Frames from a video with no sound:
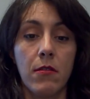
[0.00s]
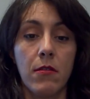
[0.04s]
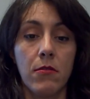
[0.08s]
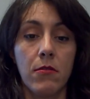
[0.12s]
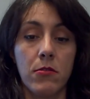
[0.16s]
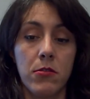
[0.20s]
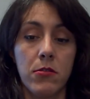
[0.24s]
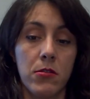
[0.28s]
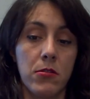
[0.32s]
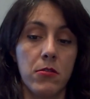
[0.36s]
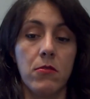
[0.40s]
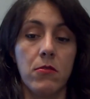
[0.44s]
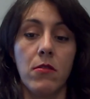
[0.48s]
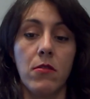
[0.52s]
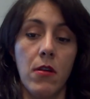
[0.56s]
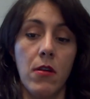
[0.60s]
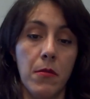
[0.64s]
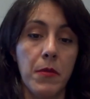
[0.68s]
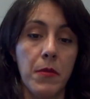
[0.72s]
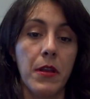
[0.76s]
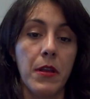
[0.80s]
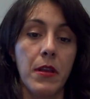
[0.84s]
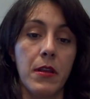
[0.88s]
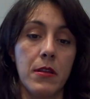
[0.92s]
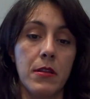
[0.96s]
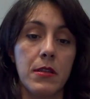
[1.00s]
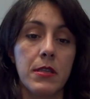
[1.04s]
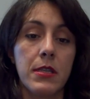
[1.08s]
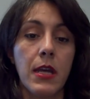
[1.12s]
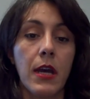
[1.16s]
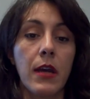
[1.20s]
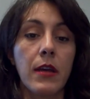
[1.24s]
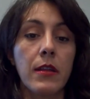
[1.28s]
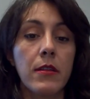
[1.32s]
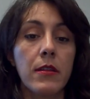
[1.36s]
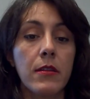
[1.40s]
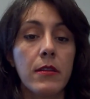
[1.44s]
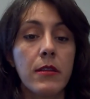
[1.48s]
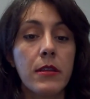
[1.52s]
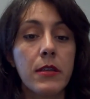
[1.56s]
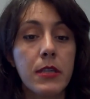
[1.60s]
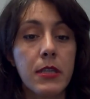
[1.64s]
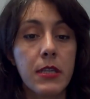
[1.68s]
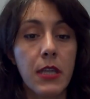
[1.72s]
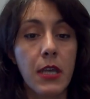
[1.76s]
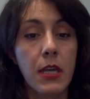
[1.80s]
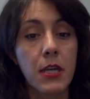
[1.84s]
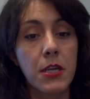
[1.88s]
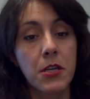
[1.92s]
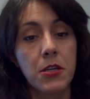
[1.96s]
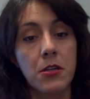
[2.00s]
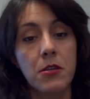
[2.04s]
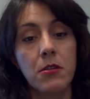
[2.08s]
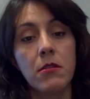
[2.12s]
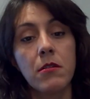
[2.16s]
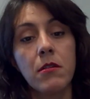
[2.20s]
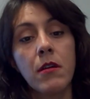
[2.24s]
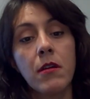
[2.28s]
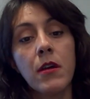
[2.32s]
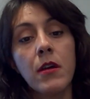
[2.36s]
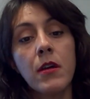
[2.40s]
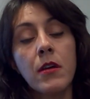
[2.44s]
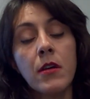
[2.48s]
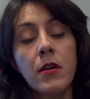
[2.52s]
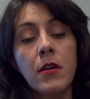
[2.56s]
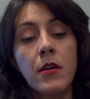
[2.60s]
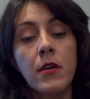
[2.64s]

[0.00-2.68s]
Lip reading: also, inside the station.